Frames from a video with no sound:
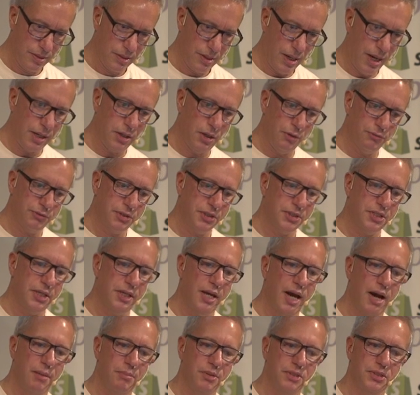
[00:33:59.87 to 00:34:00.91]
I'd love to
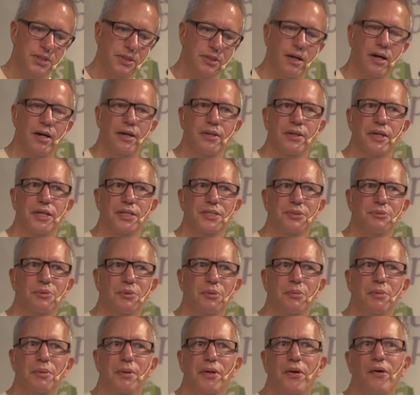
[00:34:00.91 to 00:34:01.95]
see Amazon like this.
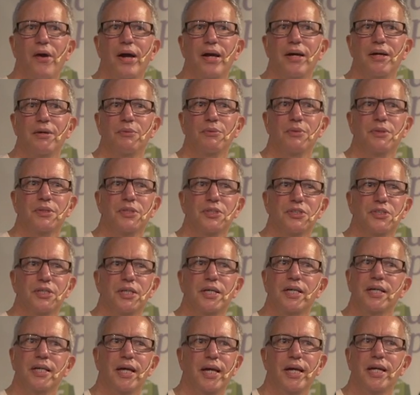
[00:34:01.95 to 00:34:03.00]
Wouldn't it be great? Just
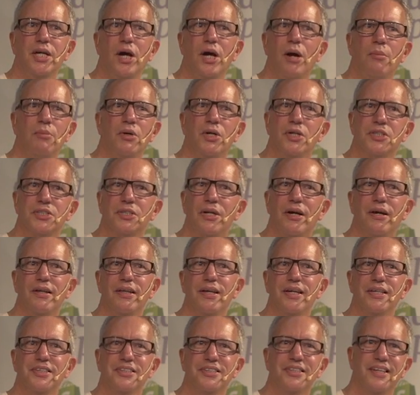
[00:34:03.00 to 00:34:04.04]
e-commerce like
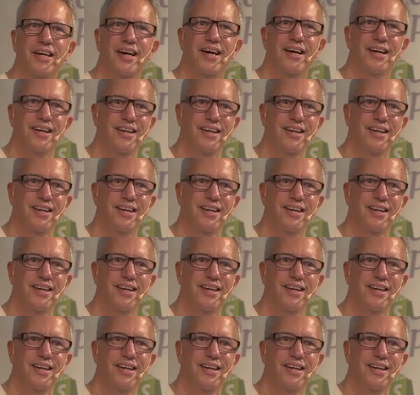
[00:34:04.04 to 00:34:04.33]
this. Yeah.